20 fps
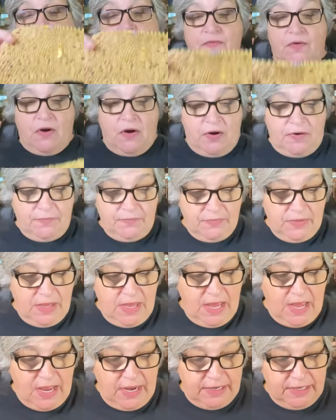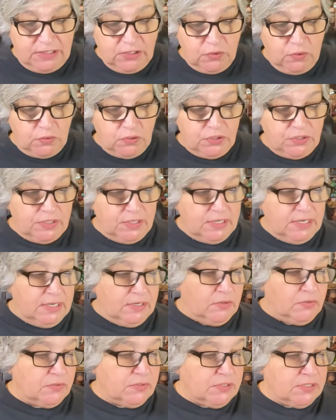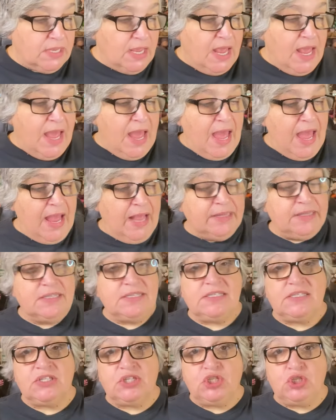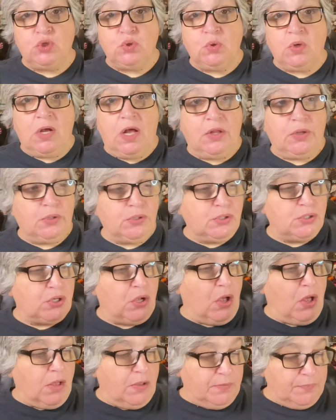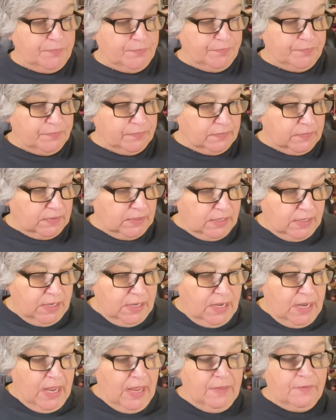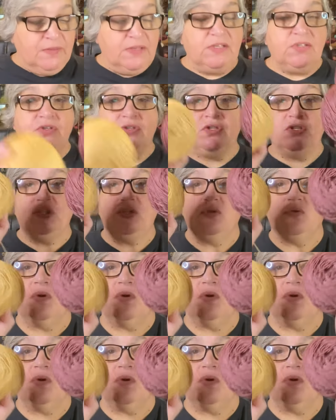far. And I told you the needles. And this is a 2-color shawl. And these are the 2